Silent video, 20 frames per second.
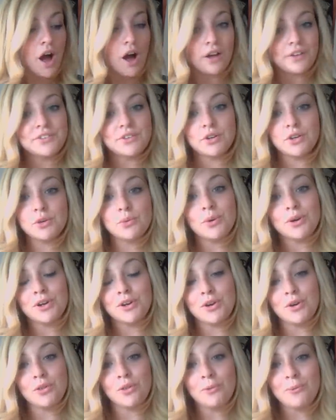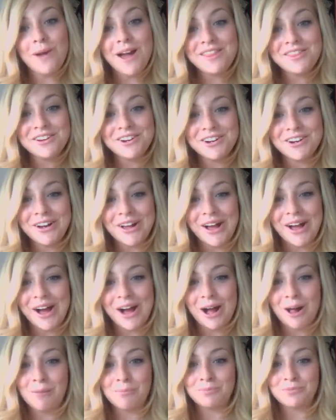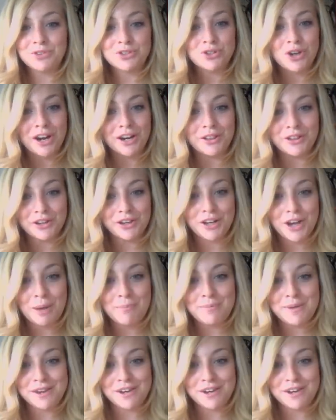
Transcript: Also, you want to know the weather. Try to look it up